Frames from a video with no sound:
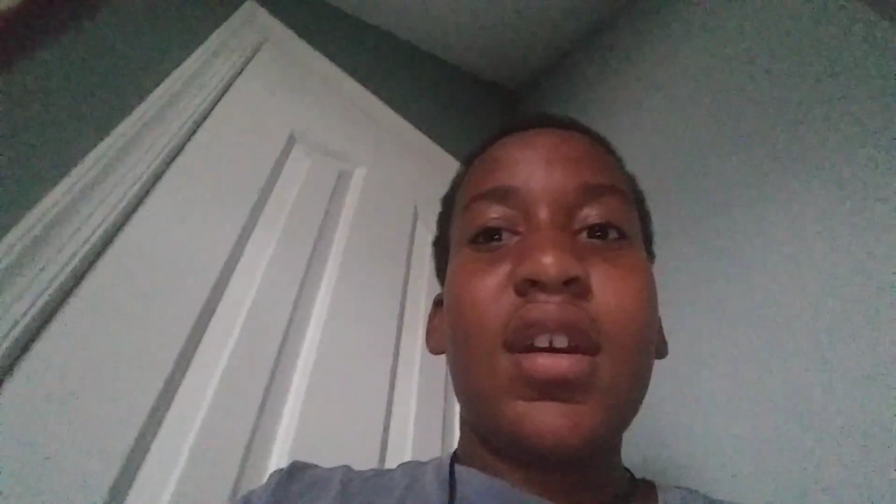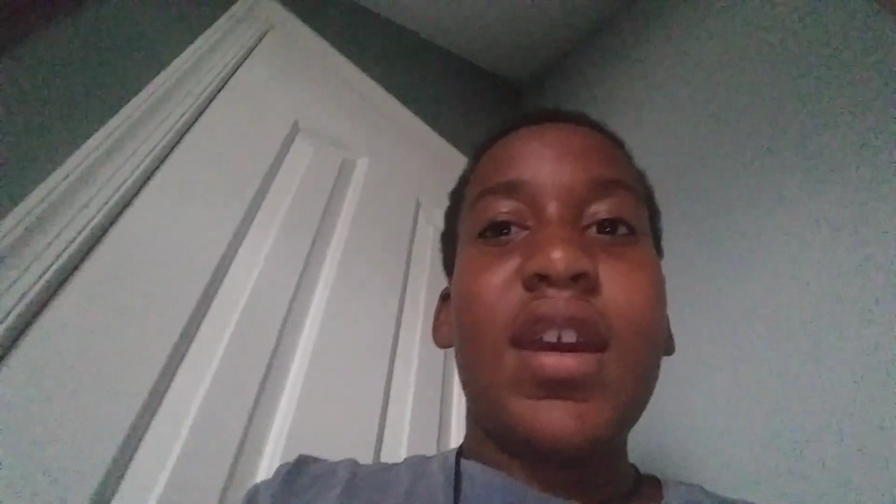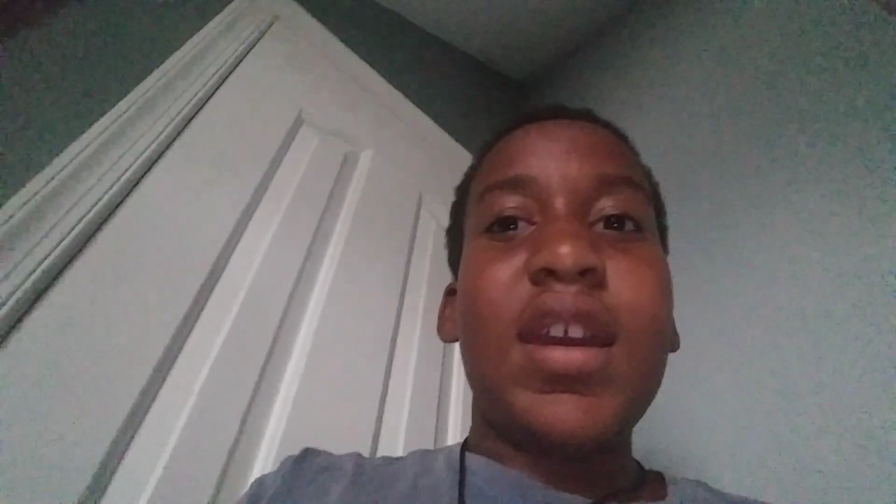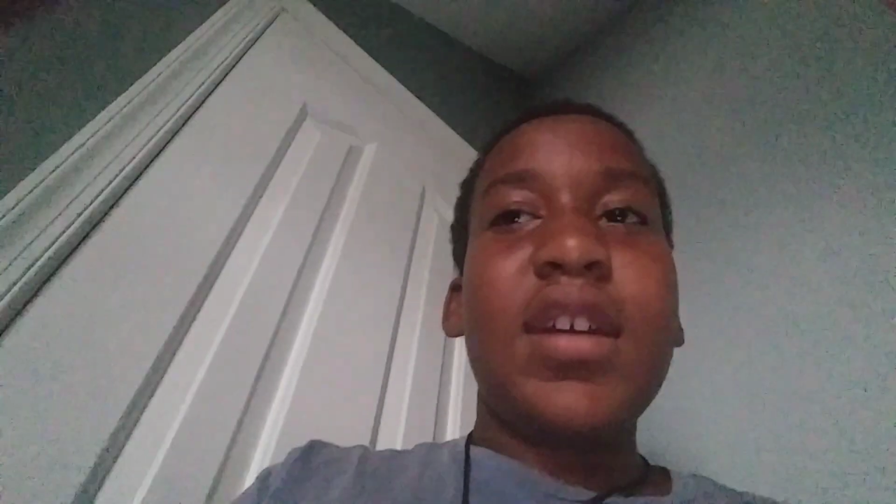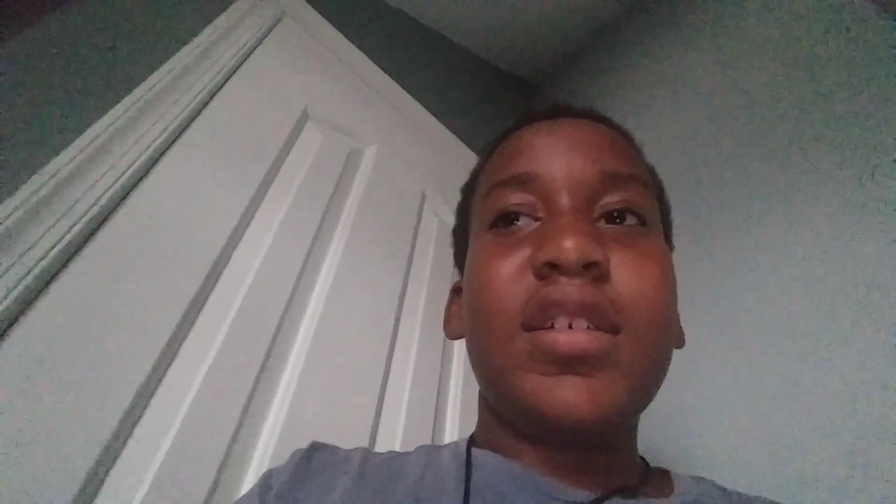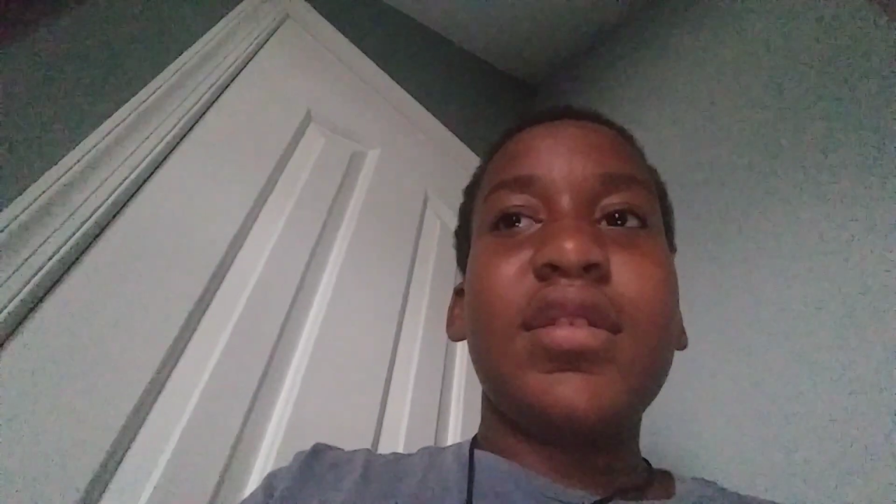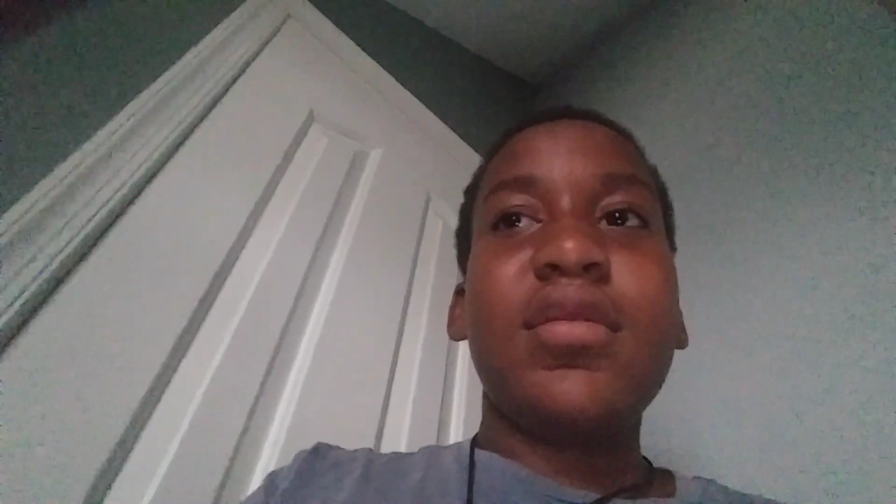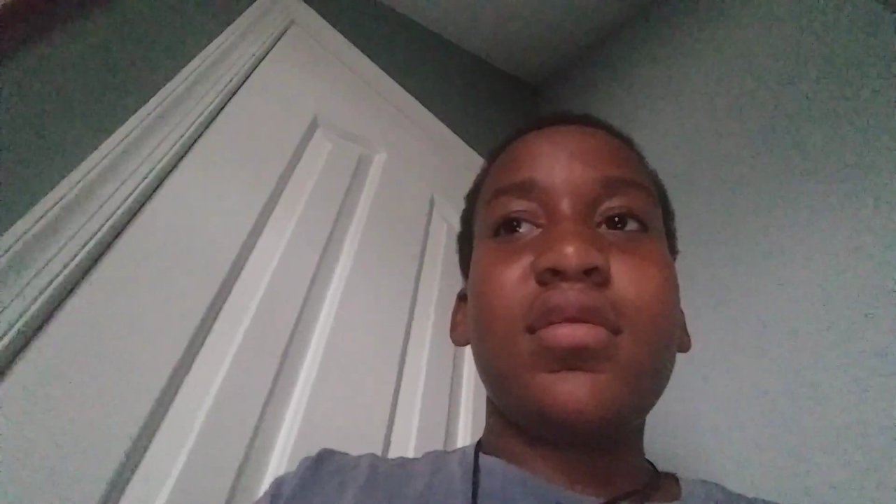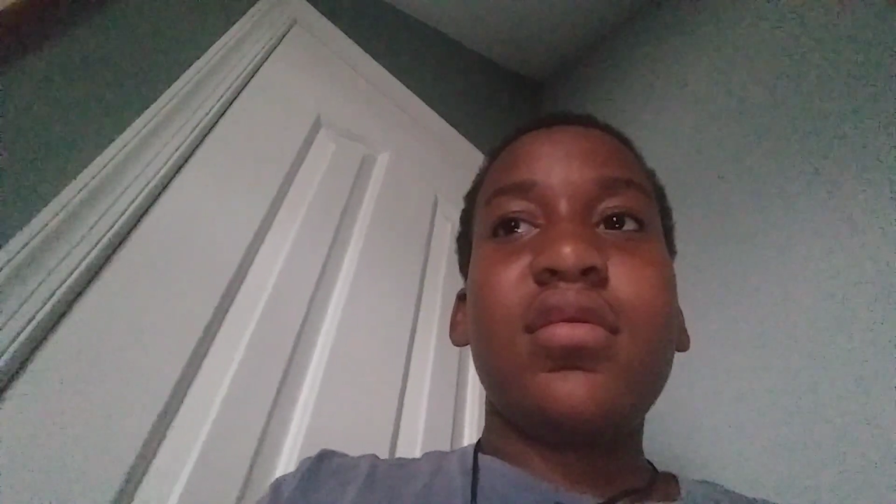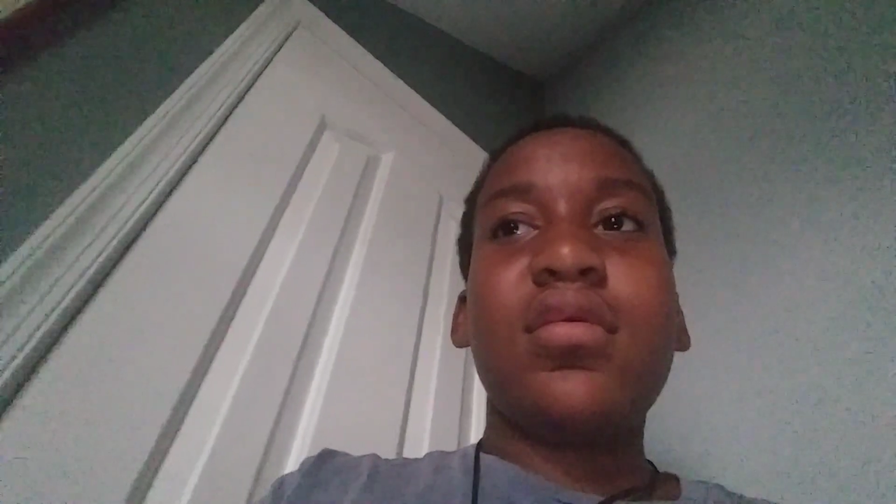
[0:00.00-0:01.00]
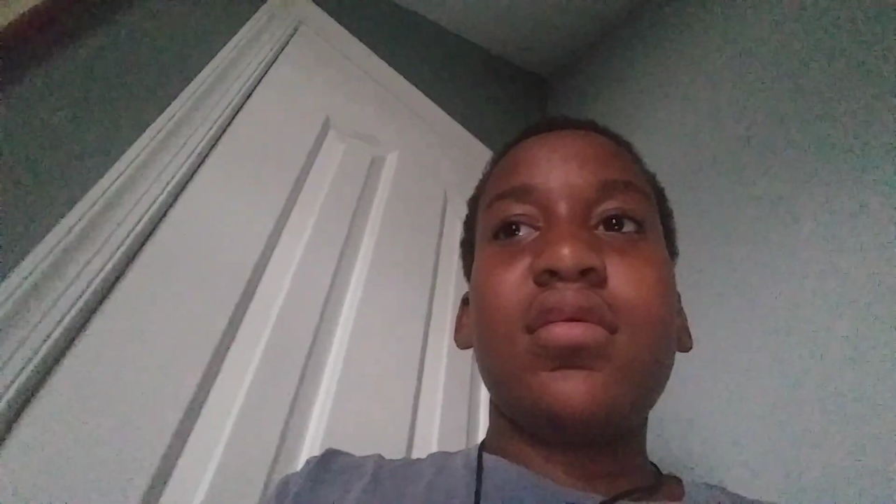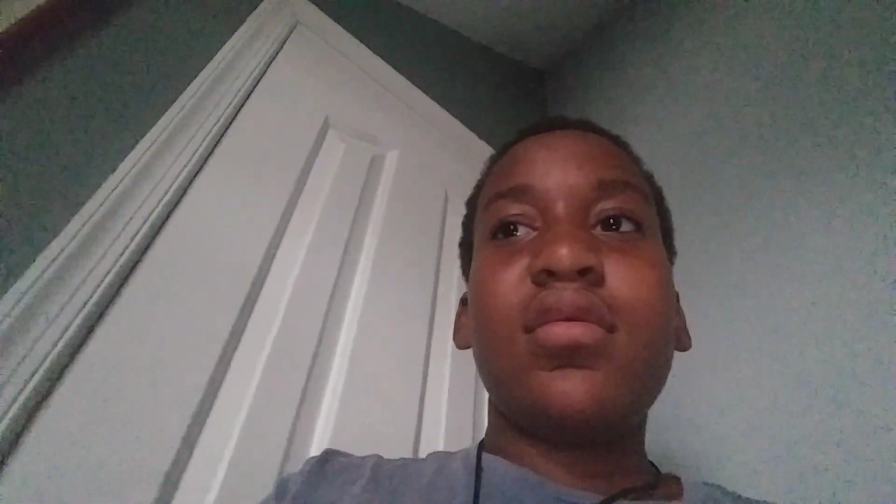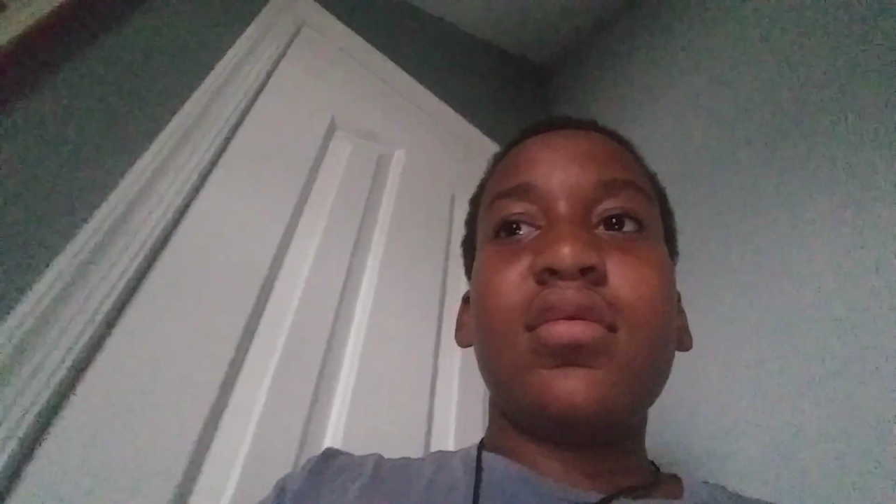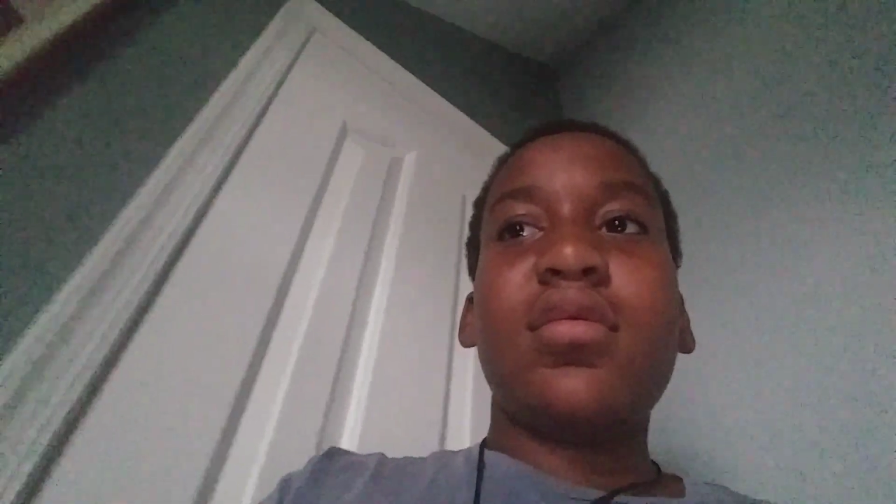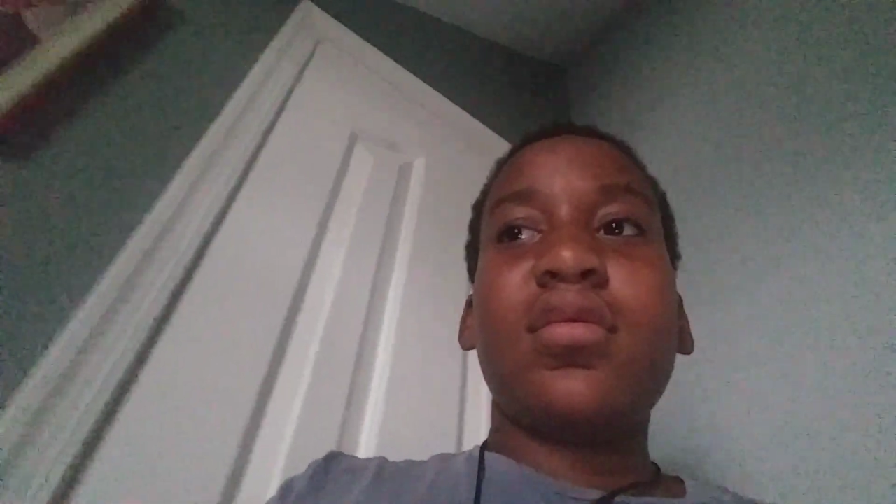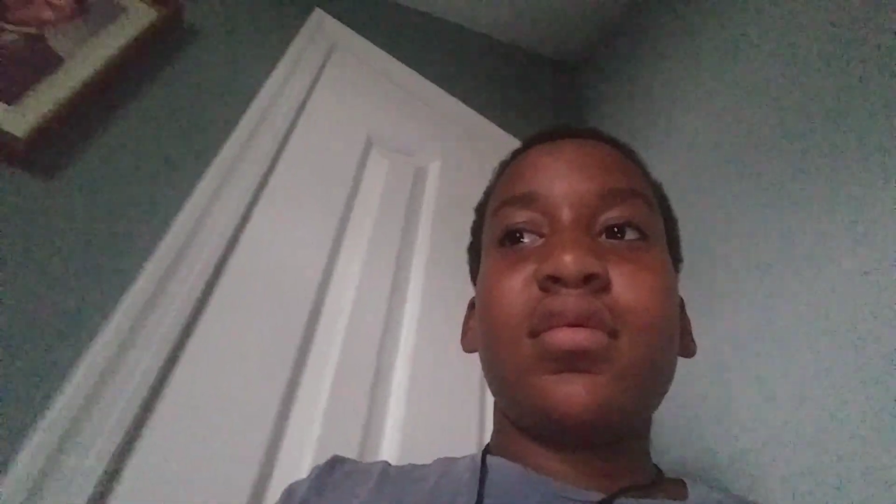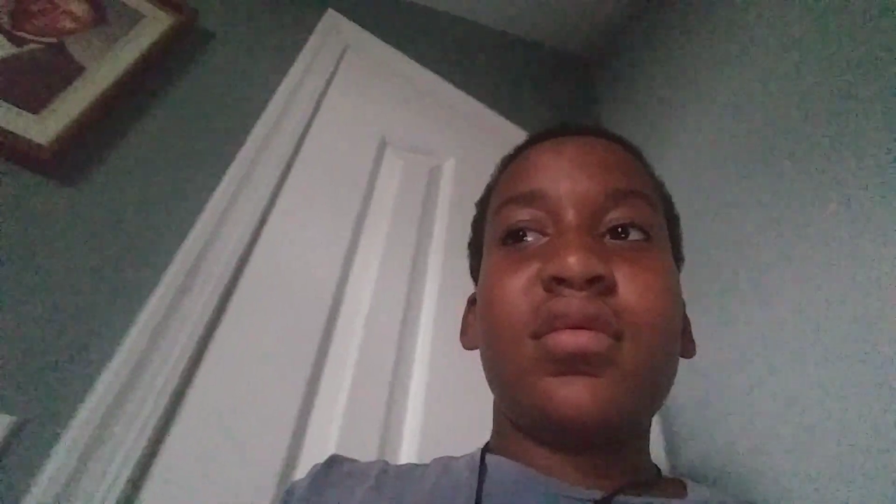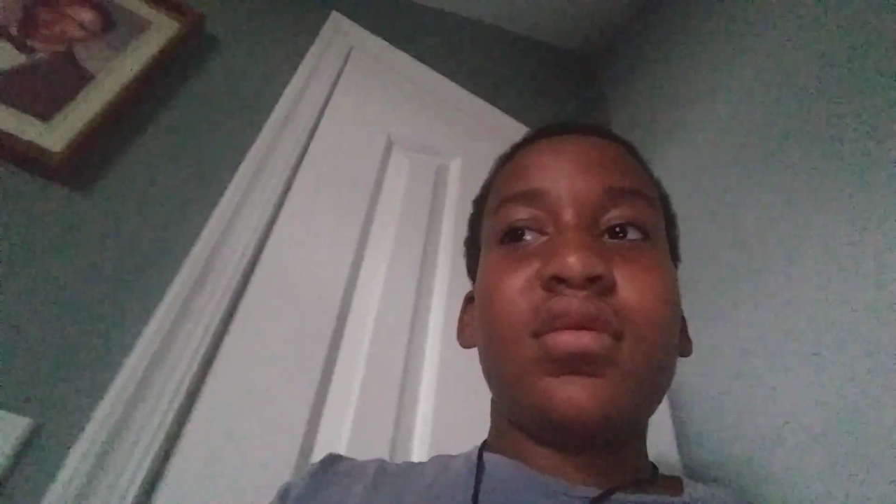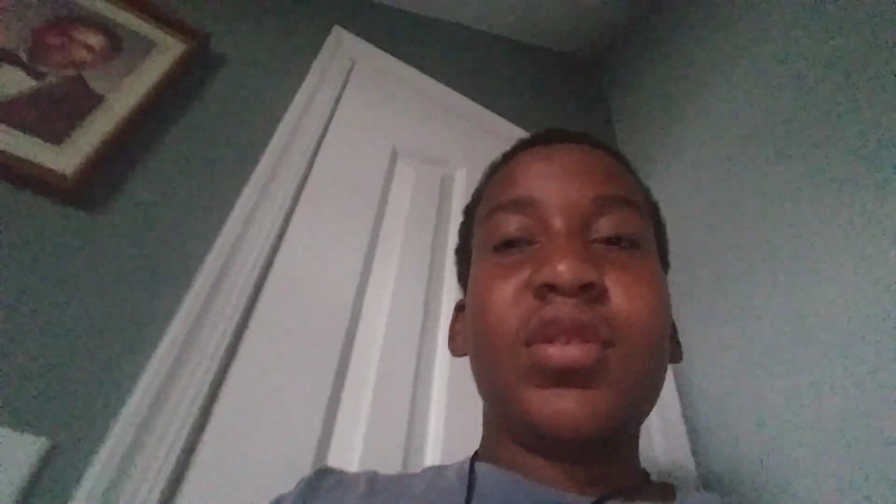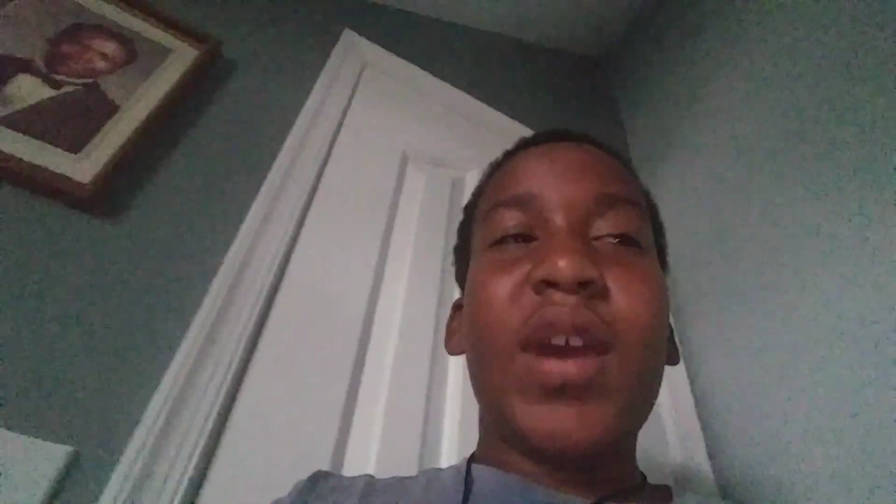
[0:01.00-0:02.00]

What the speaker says: and you